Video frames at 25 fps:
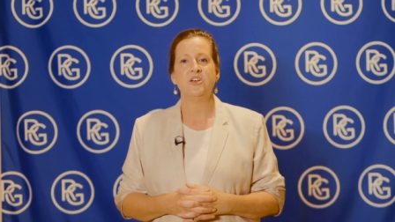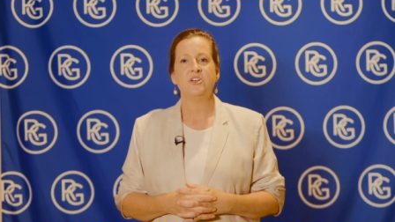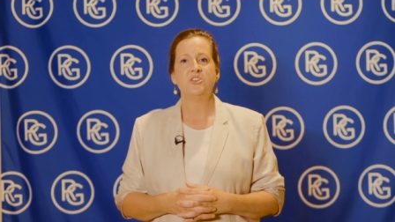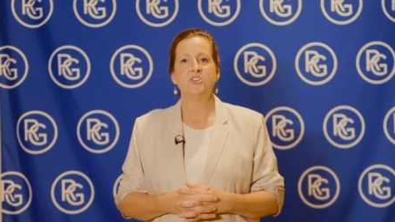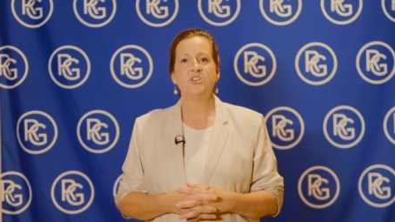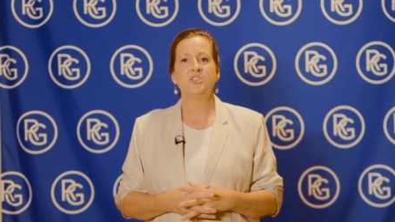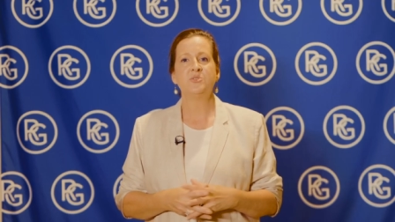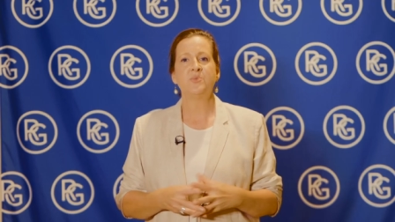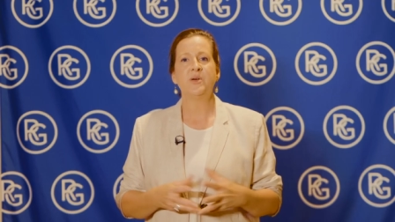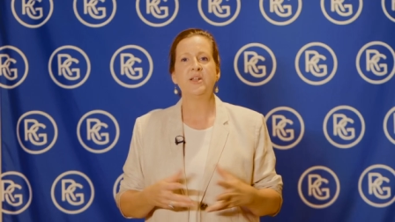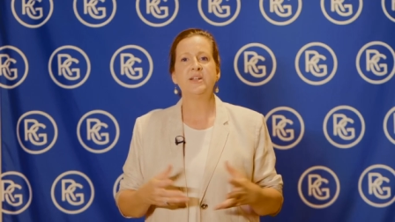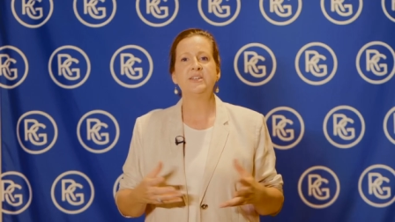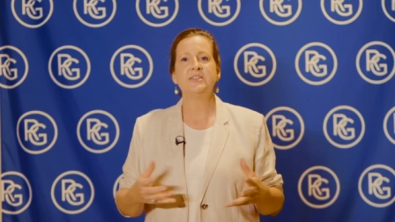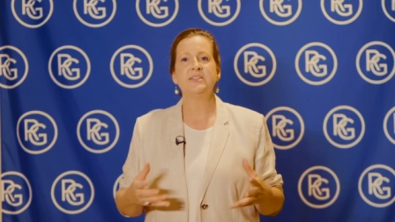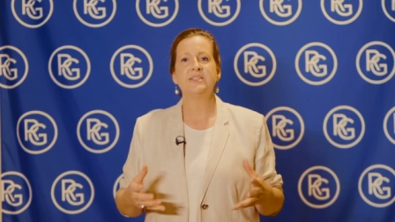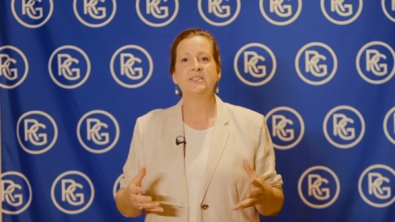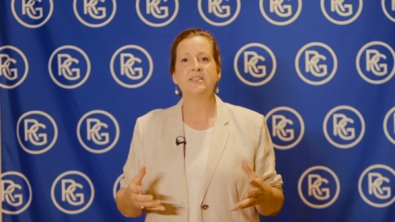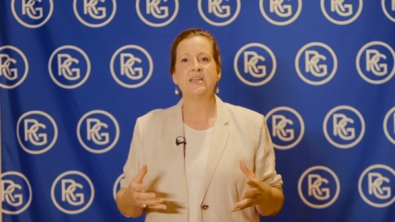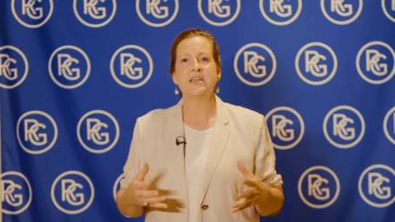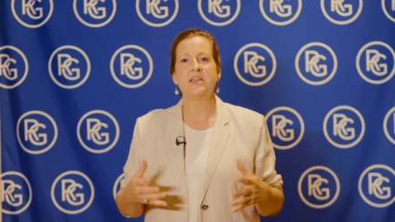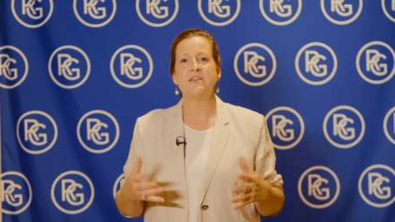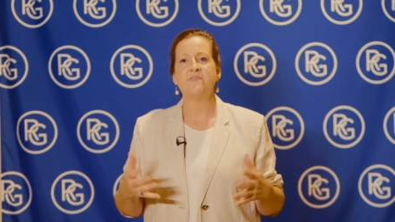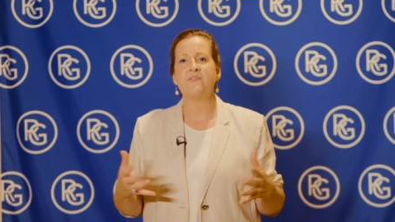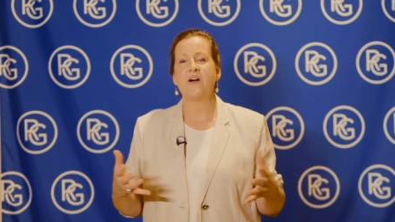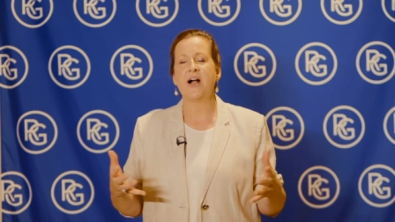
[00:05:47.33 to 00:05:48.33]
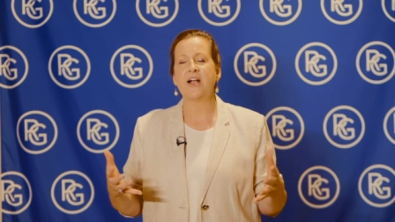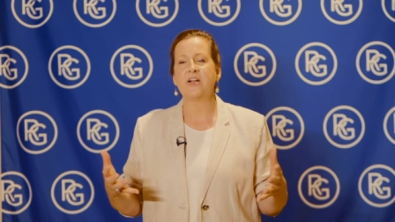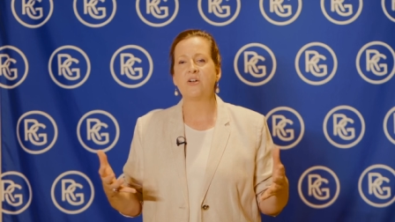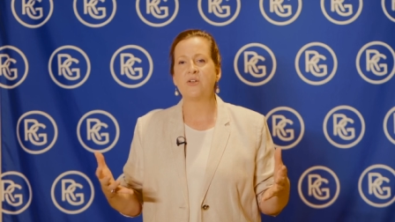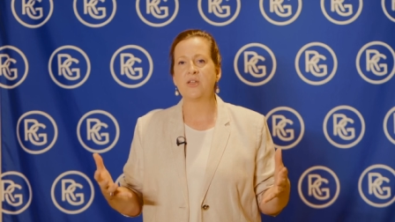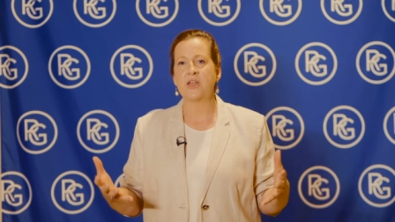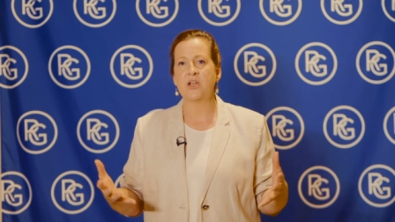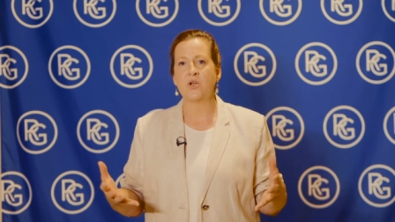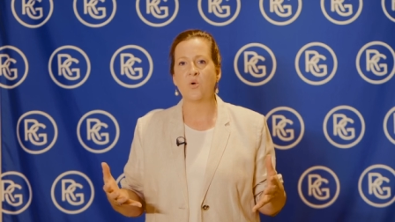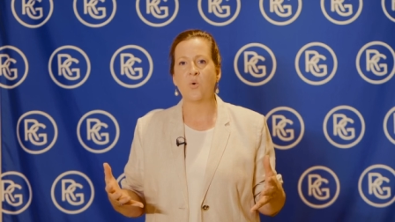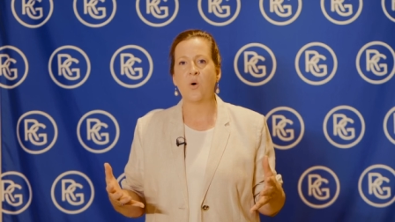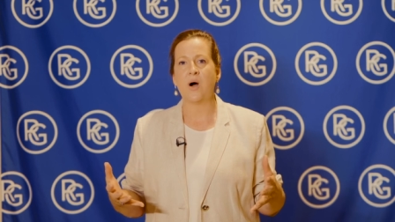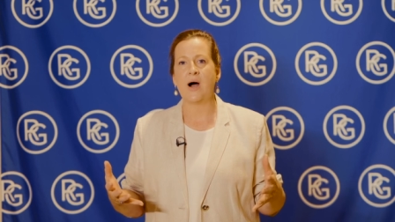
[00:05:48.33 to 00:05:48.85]
Just wanted to see if I could
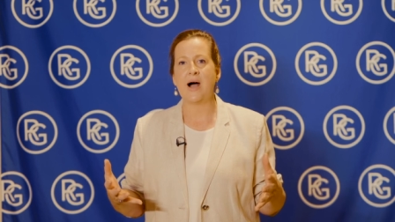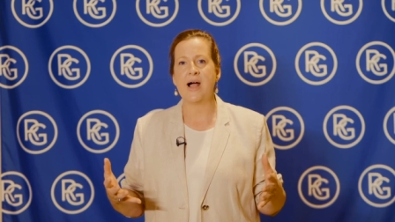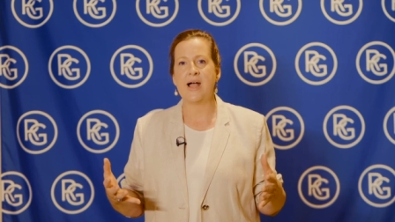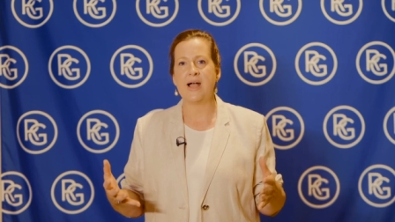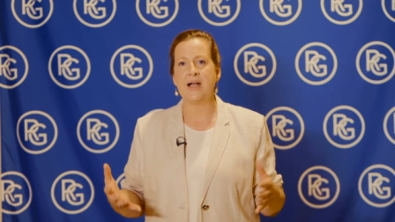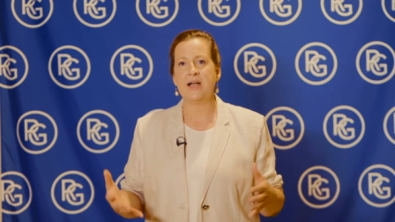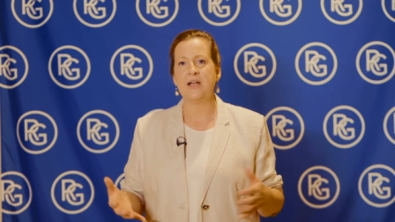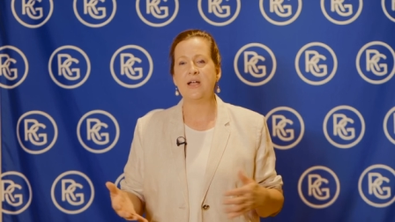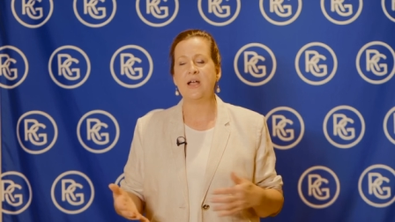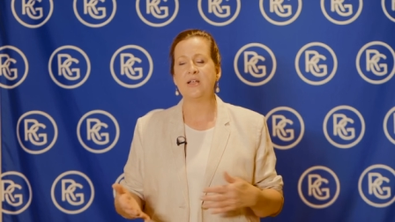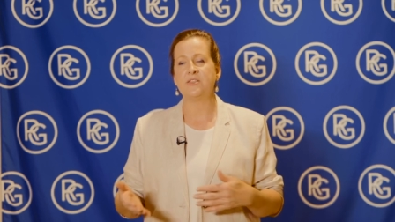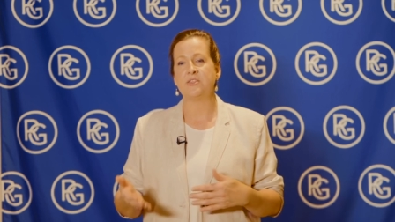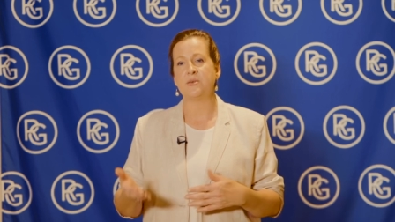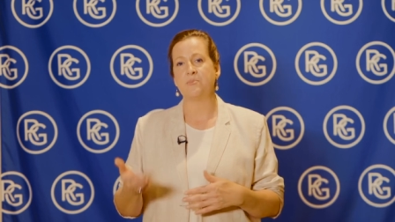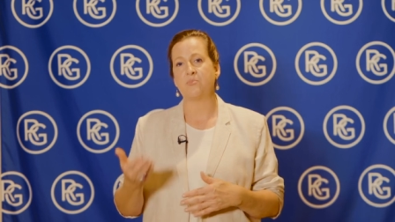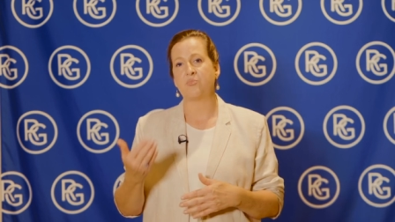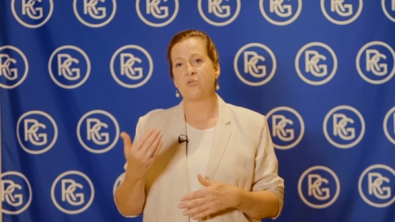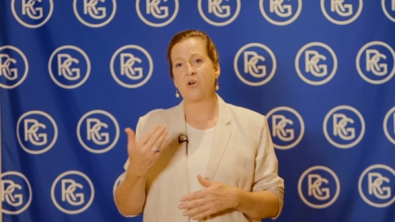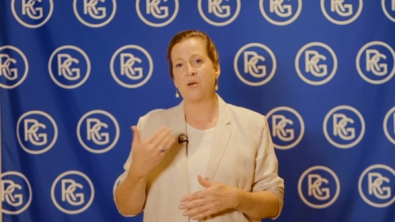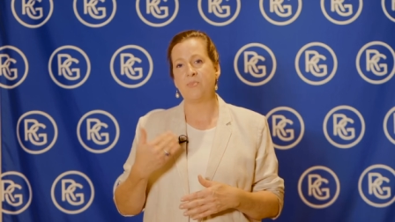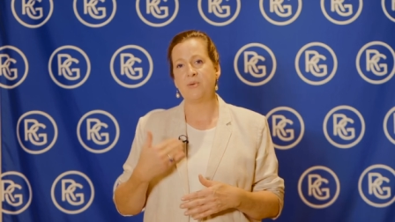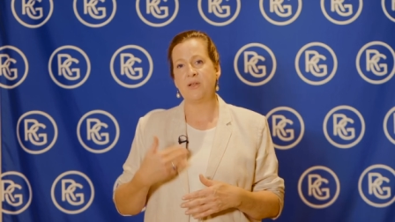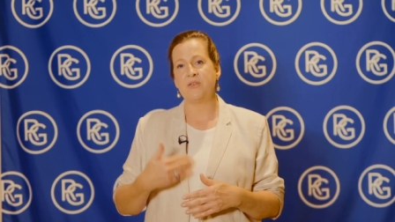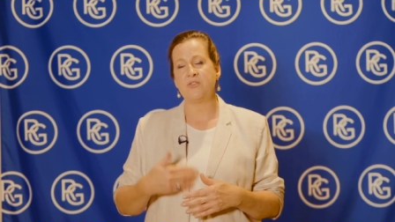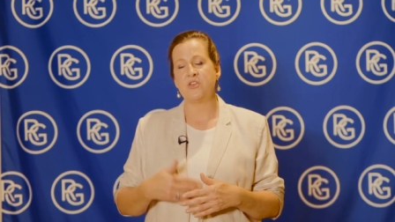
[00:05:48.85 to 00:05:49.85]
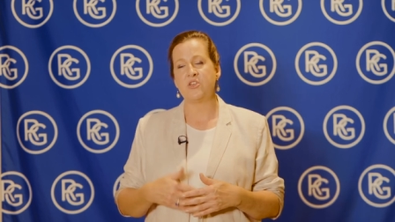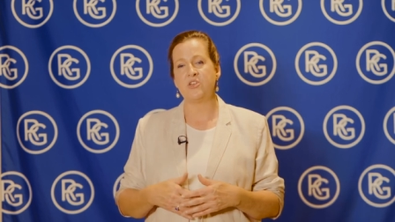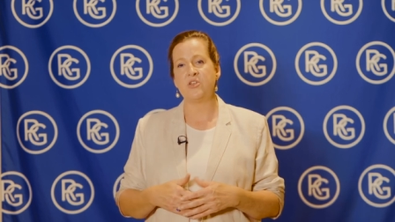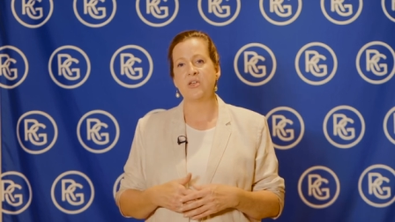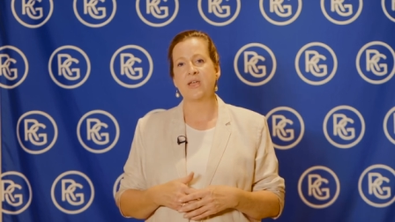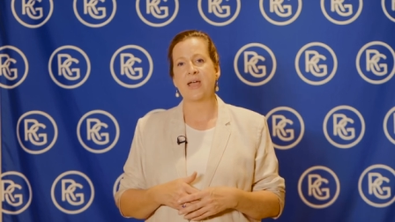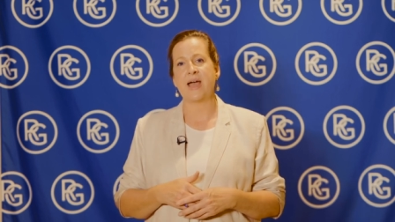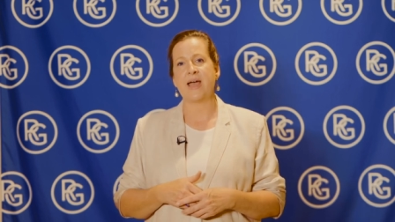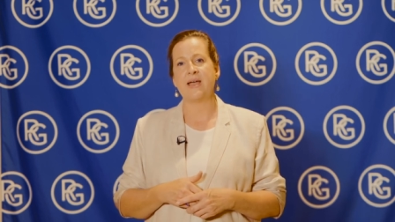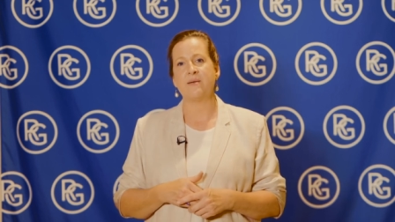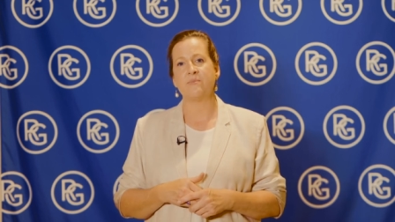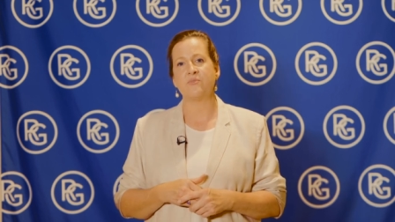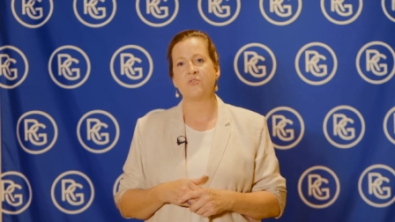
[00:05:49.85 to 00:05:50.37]
inquire at the property that you
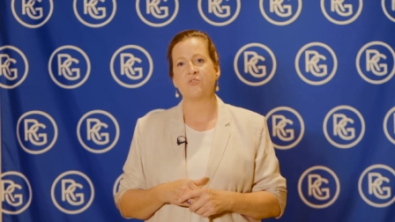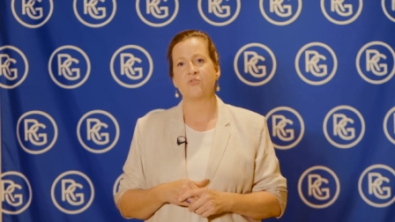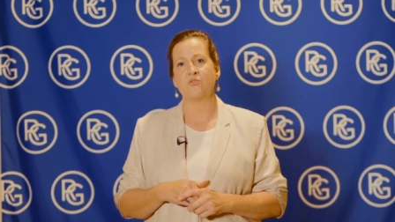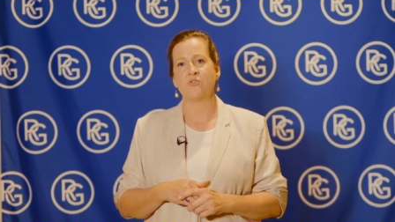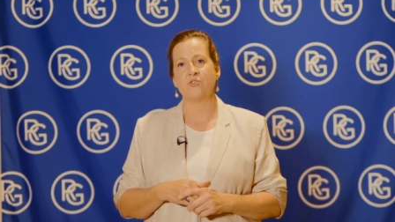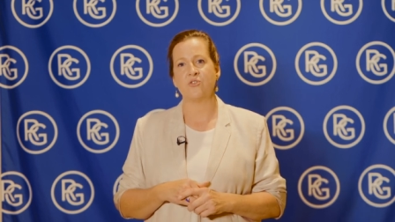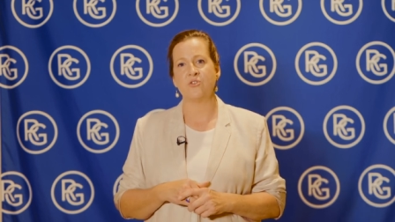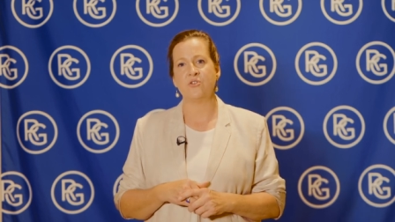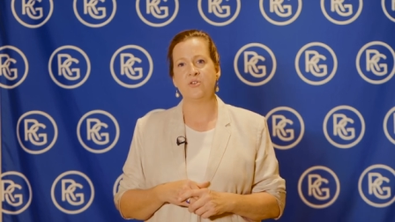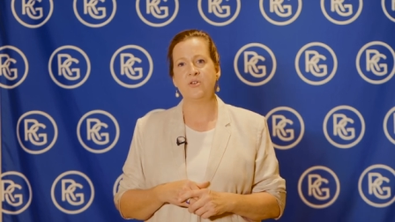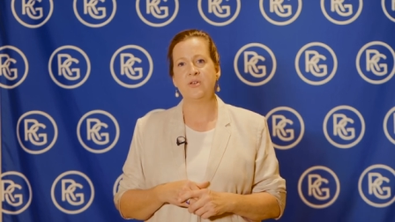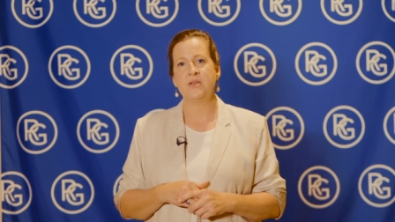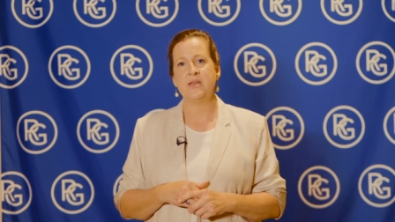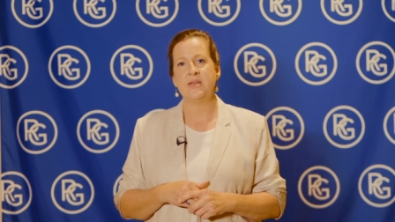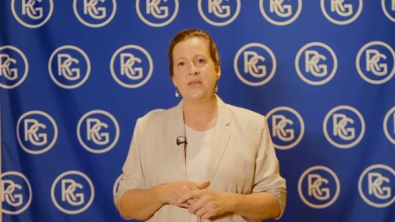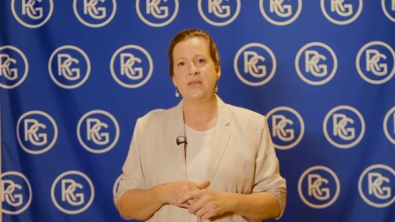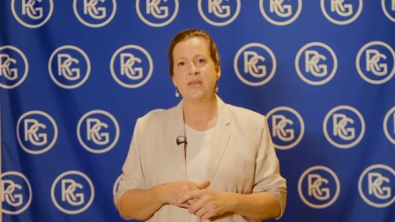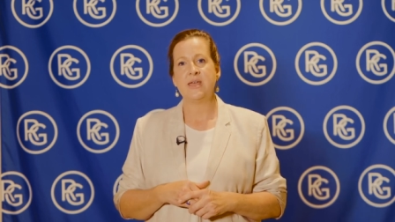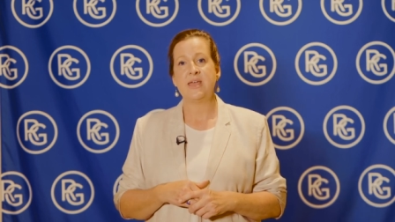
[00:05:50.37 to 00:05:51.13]
came through